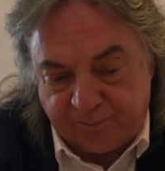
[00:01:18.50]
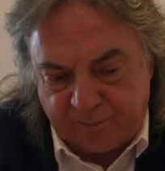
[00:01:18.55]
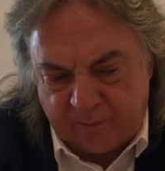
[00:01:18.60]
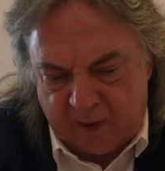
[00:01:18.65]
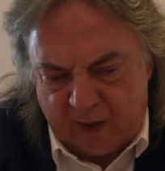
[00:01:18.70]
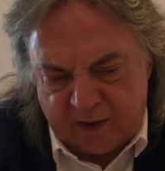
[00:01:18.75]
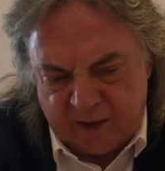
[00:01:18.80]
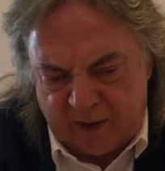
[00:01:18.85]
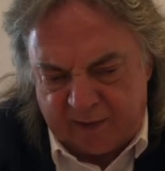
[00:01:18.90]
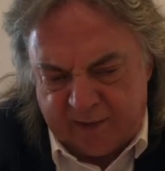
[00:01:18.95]

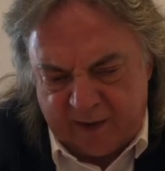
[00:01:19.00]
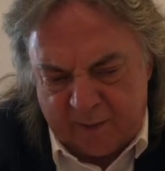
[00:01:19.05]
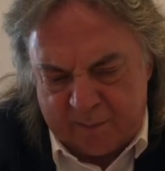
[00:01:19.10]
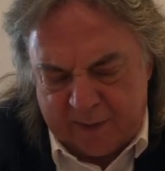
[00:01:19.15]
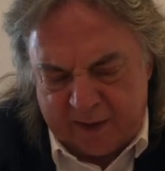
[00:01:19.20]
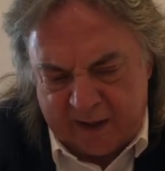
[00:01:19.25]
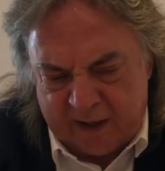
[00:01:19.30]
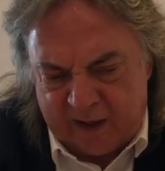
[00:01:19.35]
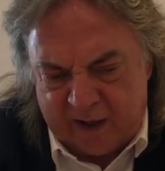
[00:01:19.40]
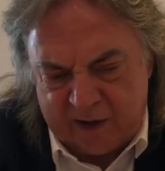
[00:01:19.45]
I think I
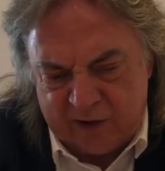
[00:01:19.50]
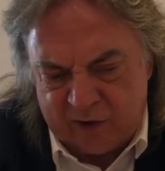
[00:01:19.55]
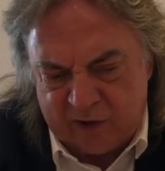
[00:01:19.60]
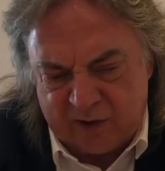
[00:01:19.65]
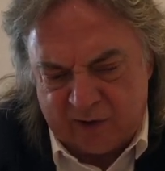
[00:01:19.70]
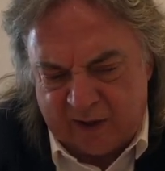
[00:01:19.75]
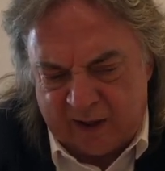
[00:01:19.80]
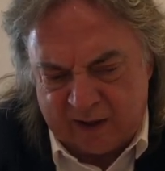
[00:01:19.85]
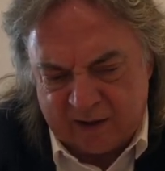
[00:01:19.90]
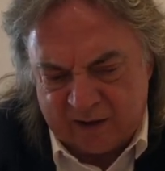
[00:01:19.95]
paid
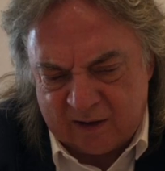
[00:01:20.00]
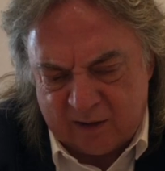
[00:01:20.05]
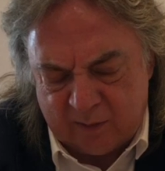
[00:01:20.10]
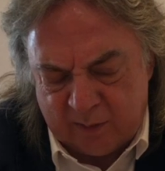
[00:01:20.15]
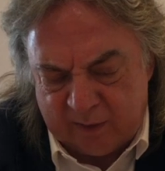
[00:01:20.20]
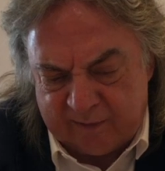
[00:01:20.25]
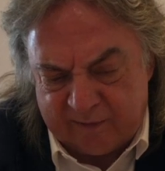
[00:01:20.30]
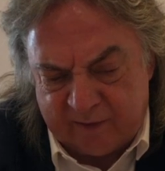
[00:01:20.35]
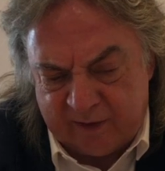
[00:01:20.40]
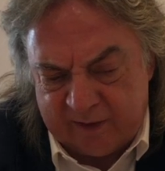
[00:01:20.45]
100,000
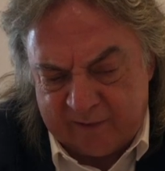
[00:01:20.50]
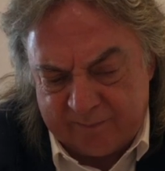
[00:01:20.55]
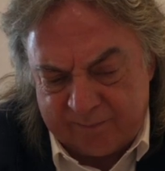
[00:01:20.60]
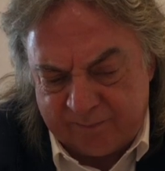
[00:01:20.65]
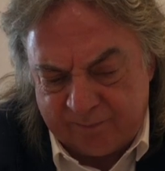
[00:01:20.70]
quid for it,